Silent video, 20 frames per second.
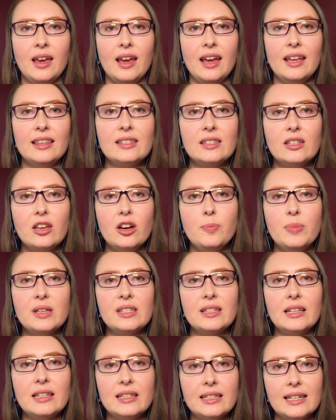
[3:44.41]
Its scope
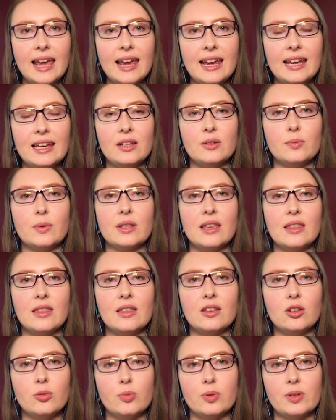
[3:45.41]
is contained within
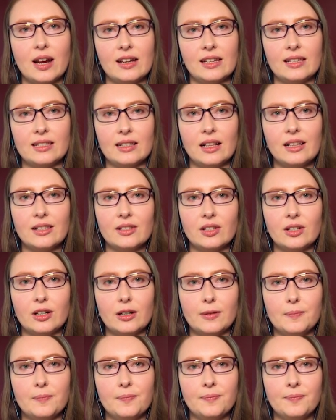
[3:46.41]
the Kubernetes cluster